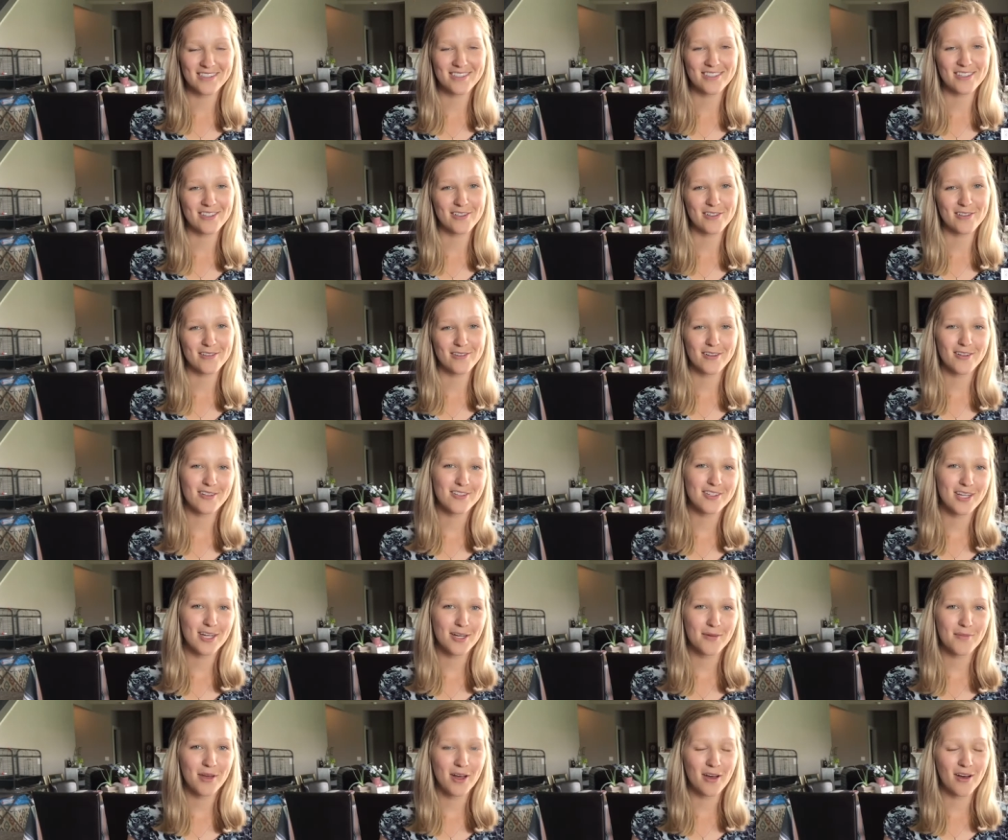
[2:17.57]
So go
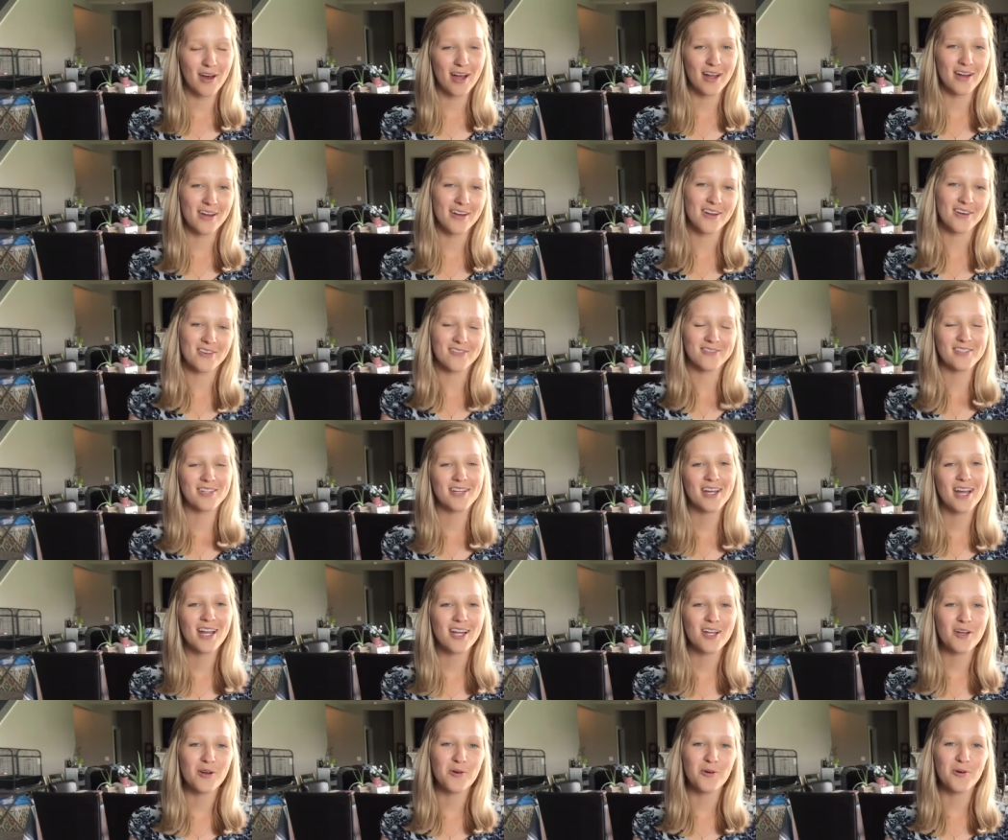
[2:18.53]
check them out. I don't know. They're
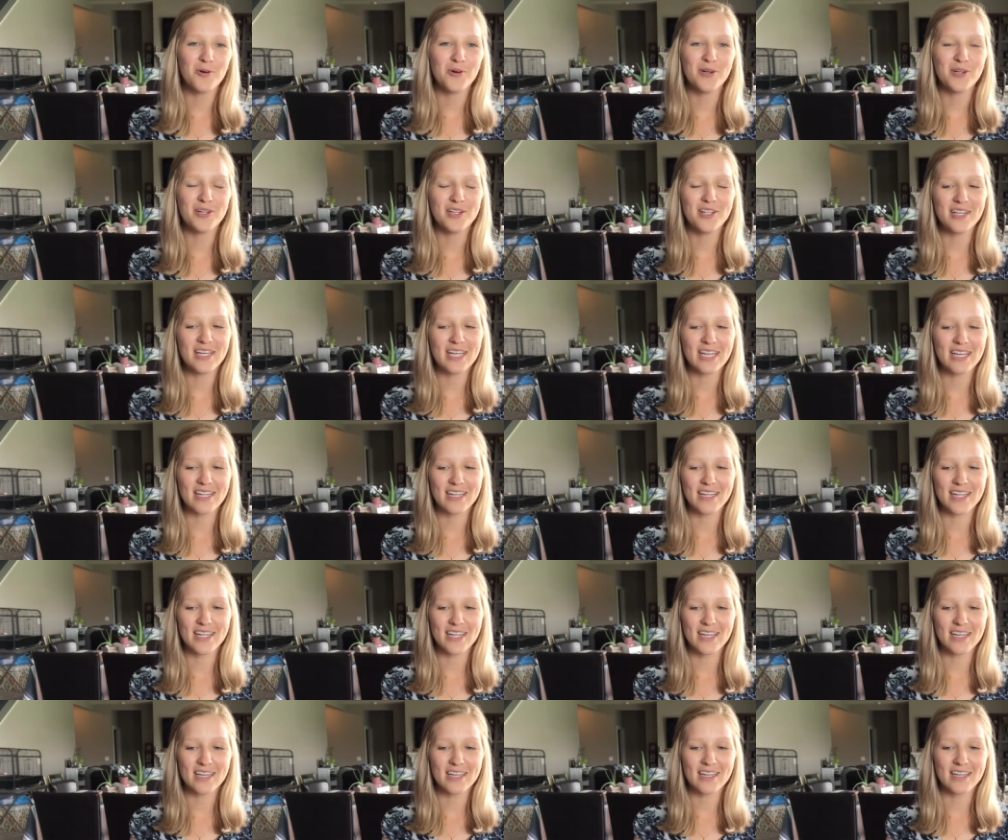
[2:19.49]
kind of cool
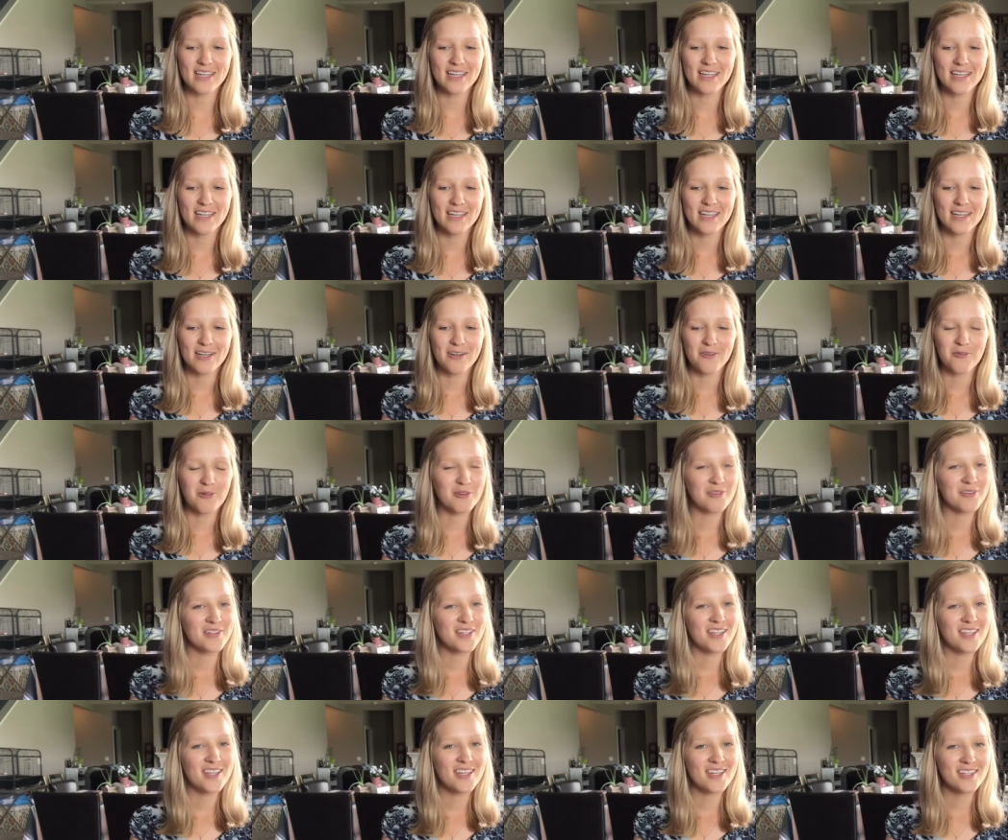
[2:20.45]
and uh, we're
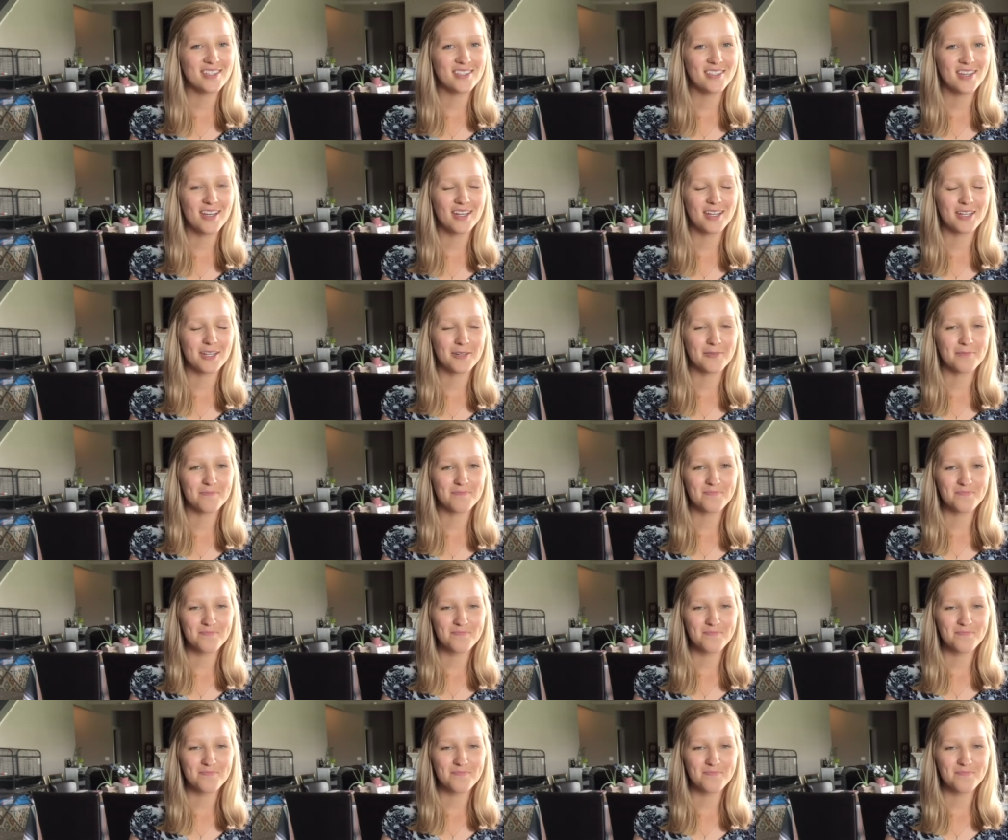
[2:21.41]
really excited.